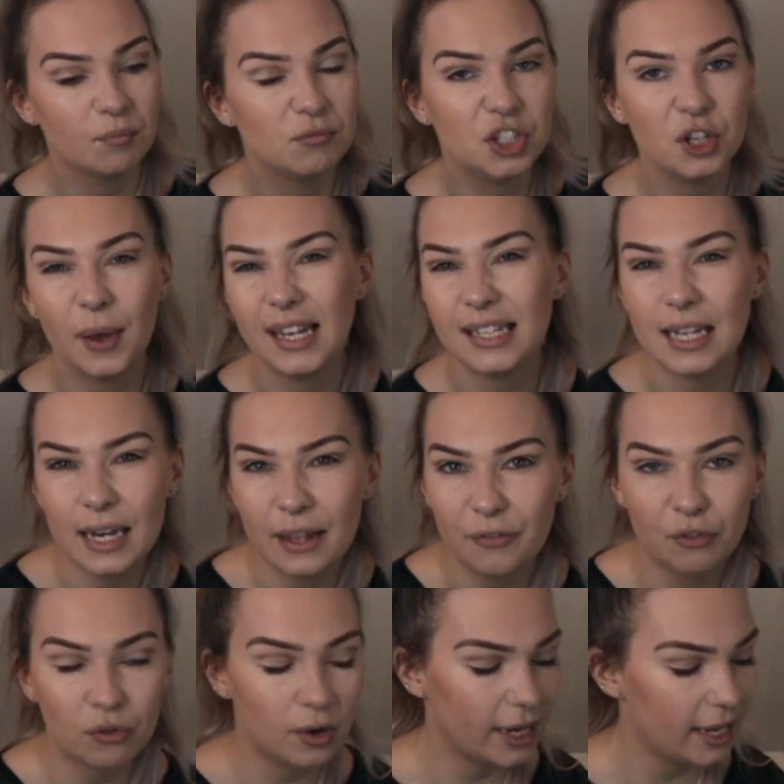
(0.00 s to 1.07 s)
doing
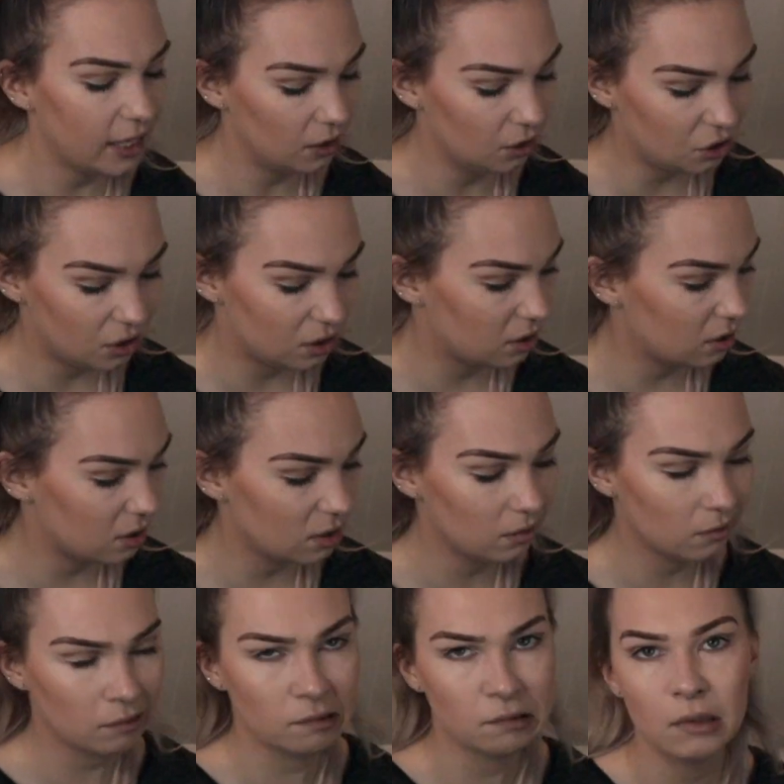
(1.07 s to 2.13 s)
delivery and just
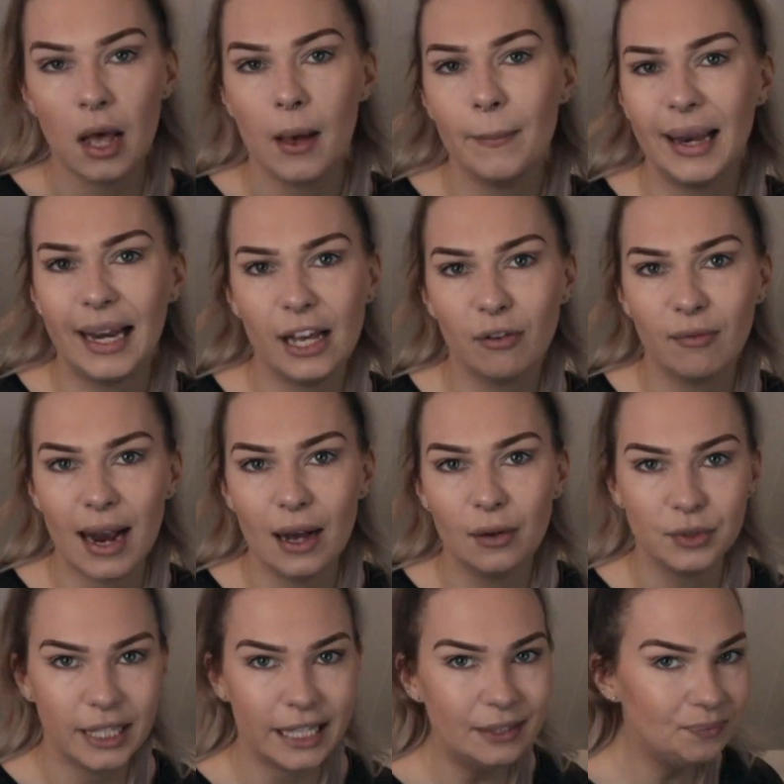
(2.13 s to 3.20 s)
milling
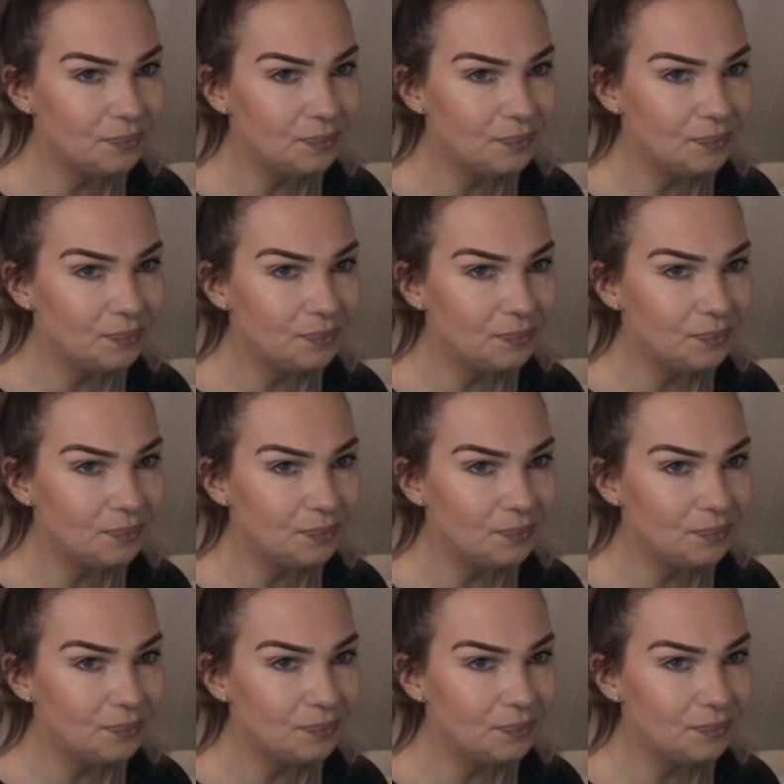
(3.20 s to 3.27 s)
around in.